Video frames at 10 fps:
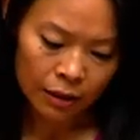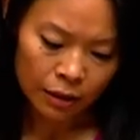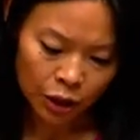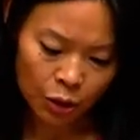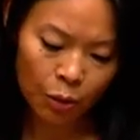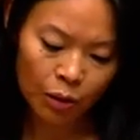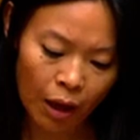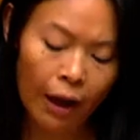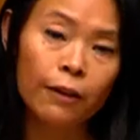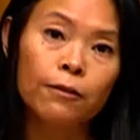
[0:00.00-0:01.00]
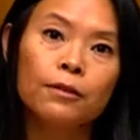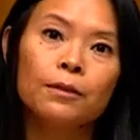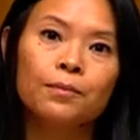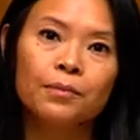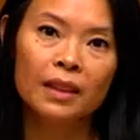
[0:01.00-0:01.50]
short life,
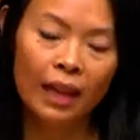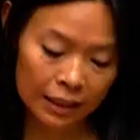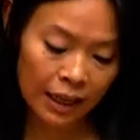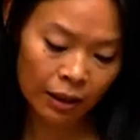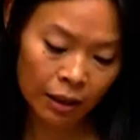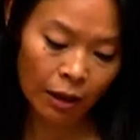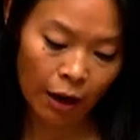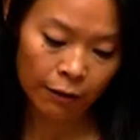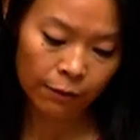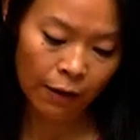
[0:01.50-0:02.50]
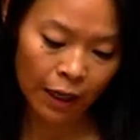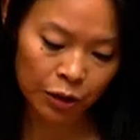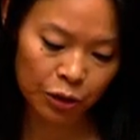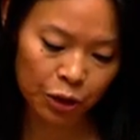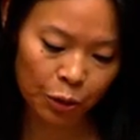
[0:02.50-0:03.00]
that cut her life far
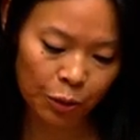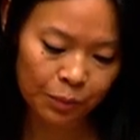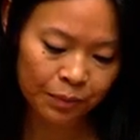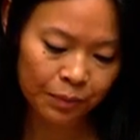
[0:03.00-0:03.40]
too short.